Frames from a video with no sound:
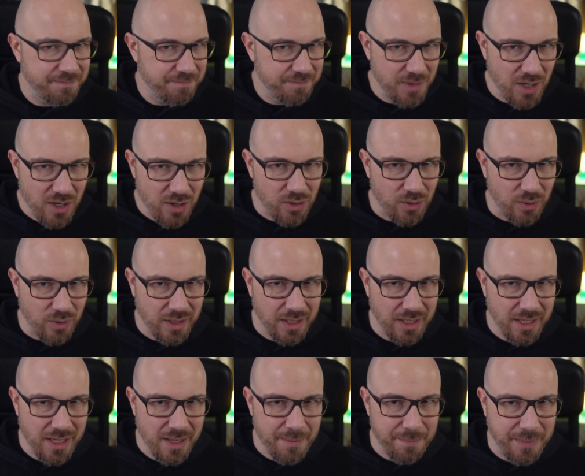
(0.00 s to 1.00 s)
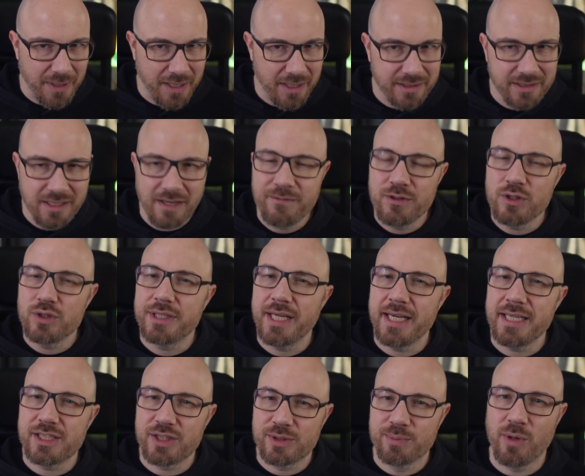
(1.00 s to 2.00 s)
No, but if you
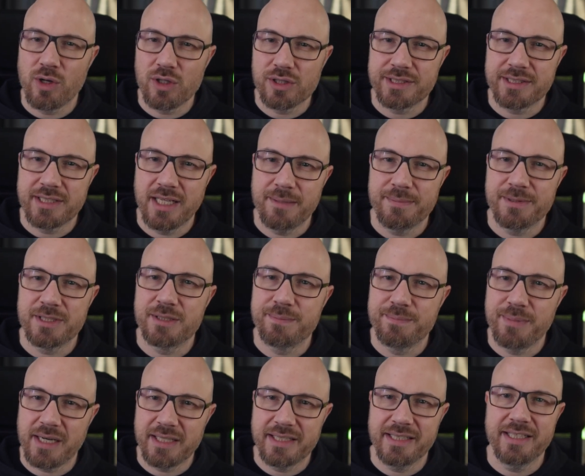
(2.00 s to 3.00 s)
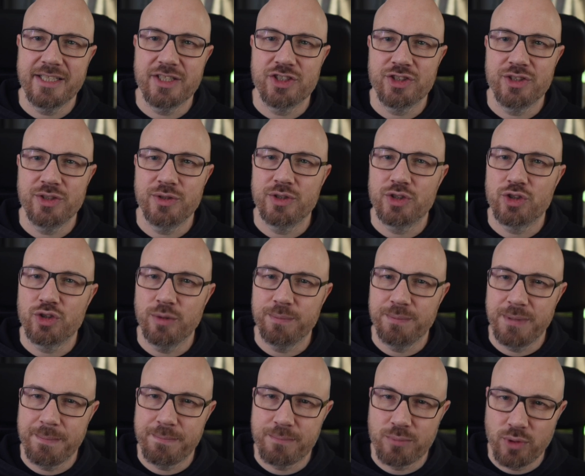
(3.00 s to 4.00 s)
take small steps, spotting issues should
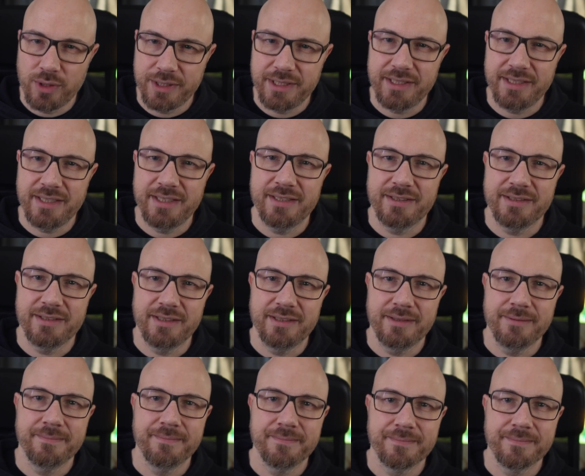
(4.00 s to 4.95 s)
be pretty easy.